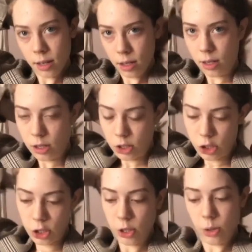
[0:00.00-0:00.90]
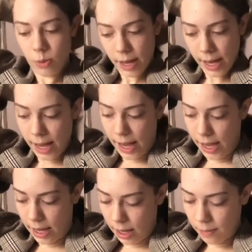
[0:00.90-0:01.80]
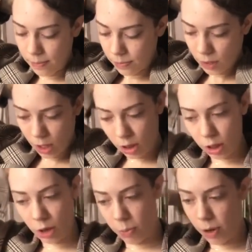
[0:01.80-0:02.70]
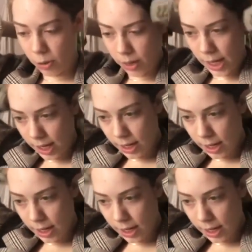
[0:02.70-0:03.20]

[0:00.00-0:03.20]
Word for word: into a low pony